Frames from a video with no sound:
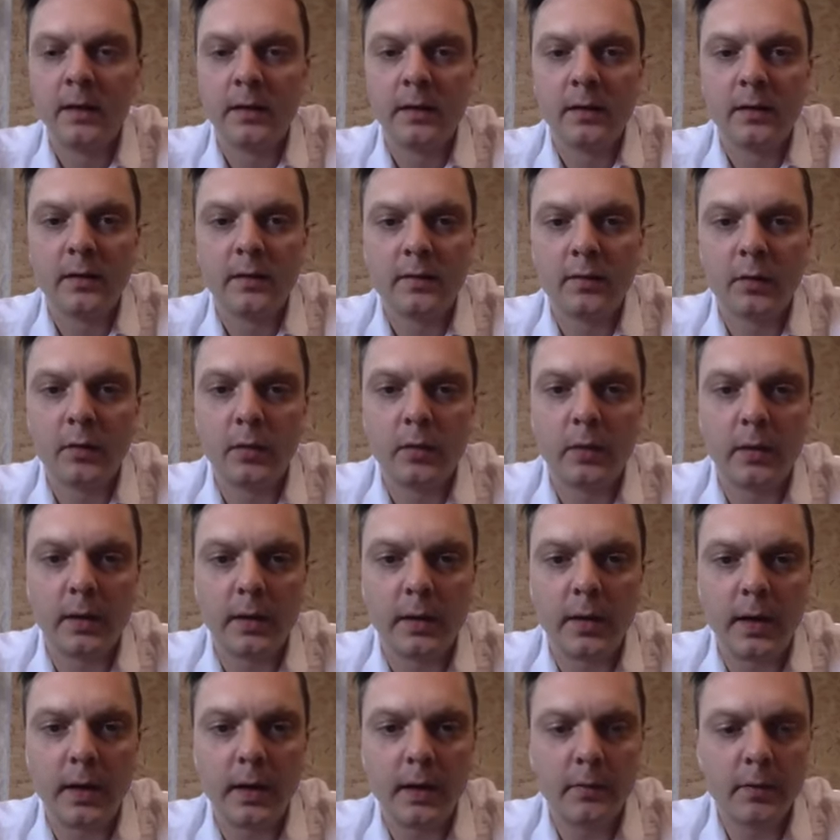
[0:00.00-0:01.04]
So
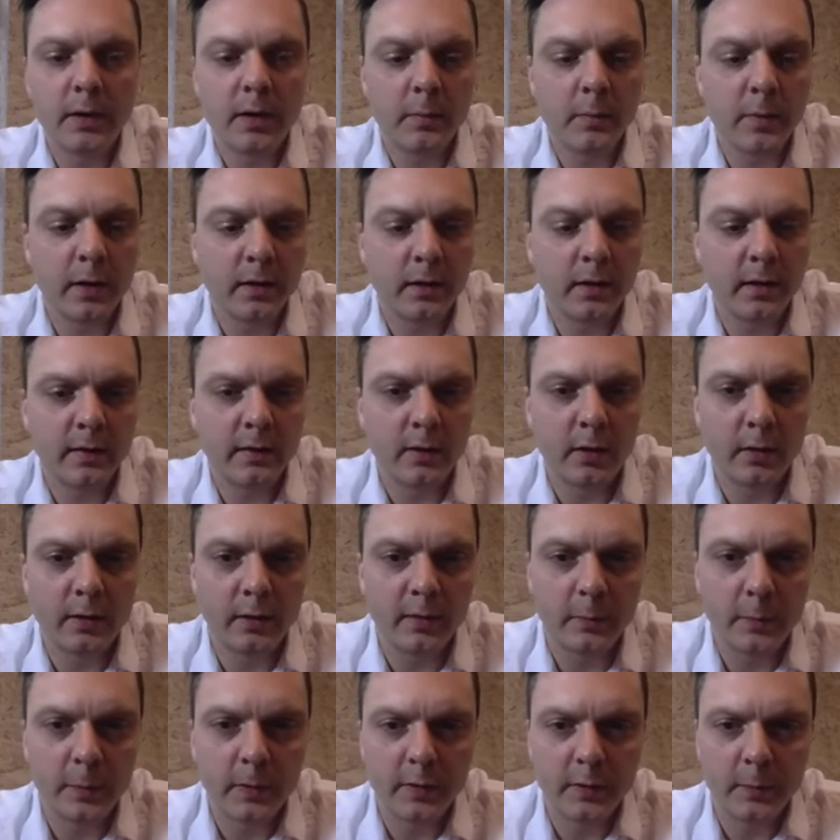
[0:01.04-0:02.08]
I recommend as hot
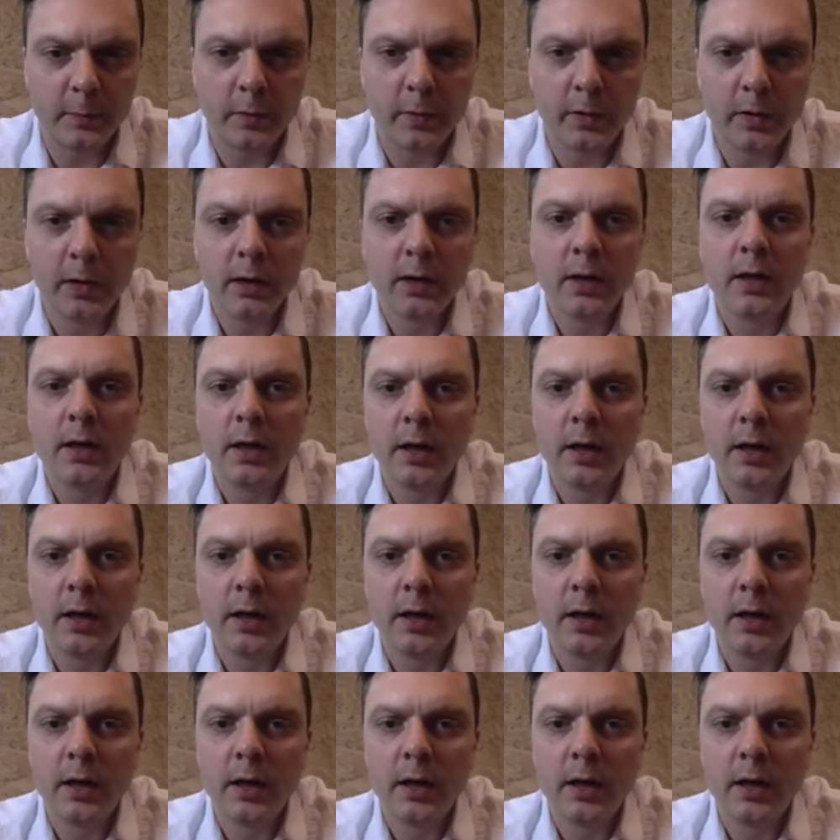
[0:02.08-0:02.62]
as possible.